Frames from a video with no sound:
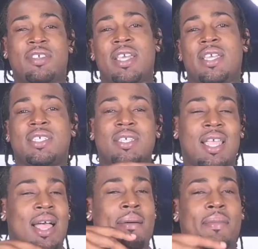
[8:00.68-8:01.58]
chess.
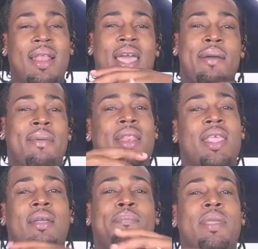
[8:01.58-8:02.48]
I'm glad my
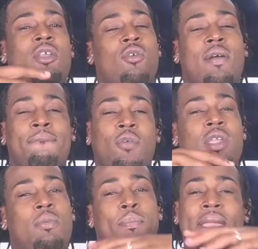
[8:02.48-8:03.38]
nigga P. Grumpy,
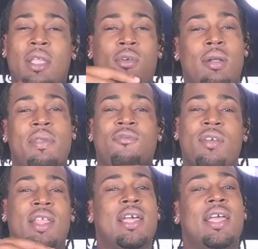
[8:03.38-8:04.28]
P. Grumpy
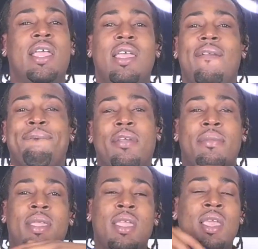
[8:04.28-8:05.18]
from the hood, feel
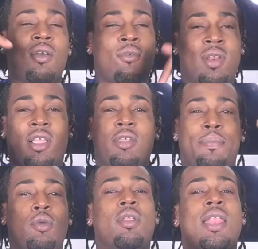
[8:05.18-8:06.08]
me? When the
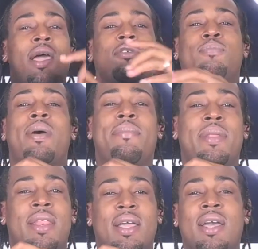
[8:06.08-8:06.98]
computer lab was popping
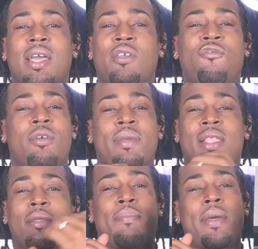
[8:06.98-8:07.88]
in the hood, you feel me,
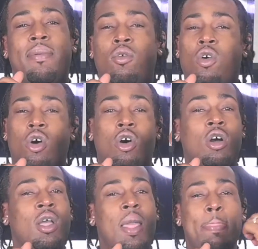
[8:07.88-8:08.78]
at the Pebble
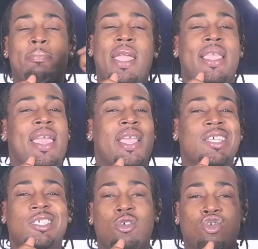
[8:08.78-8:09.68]
Hall, aka the
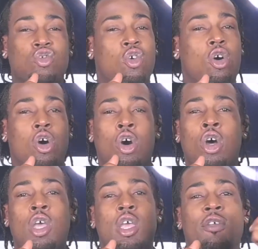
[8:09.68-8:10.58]
social hall,
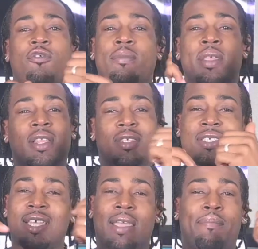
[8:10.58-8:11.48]
feel me, the
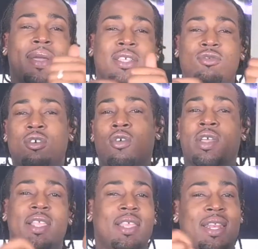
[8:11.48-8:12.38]
same place you go
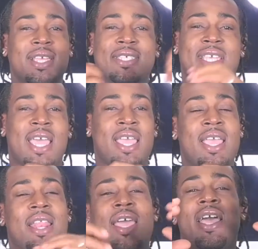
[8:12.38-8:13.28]
get the lease at,
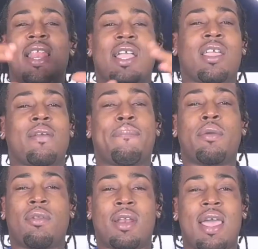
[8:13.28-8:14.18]
they had like a
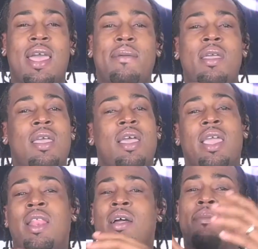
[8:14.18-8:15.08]
computer lab,
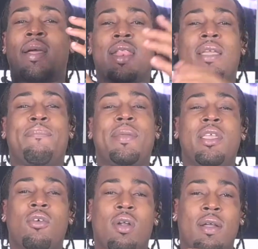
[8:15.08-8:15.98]
and um, my nigga
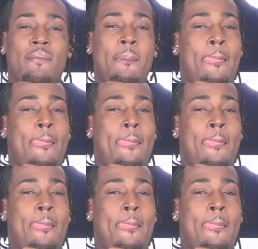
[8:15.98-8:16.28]
Pete Grump,